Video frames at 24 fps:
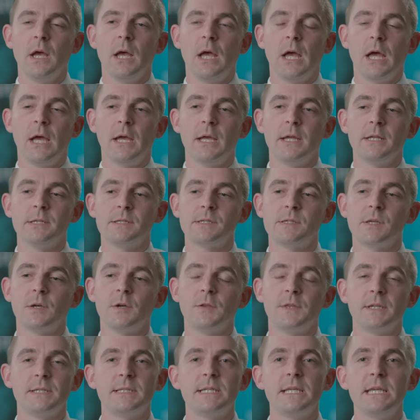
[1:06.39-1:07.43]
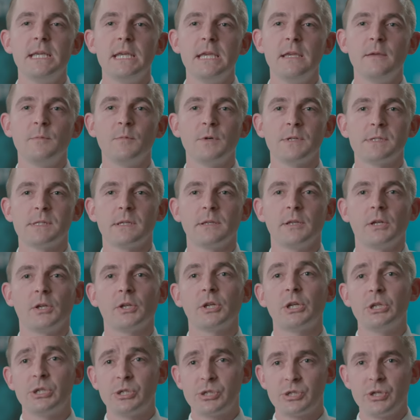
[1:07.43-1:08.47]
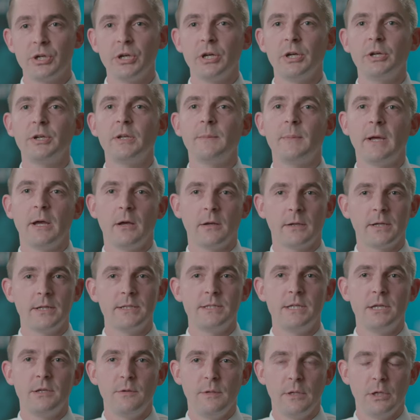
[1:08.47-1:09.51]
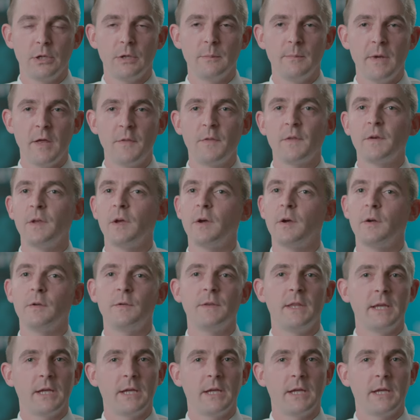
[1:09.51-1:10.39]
Uh, and so the team was a little concerned about continuing her methadone.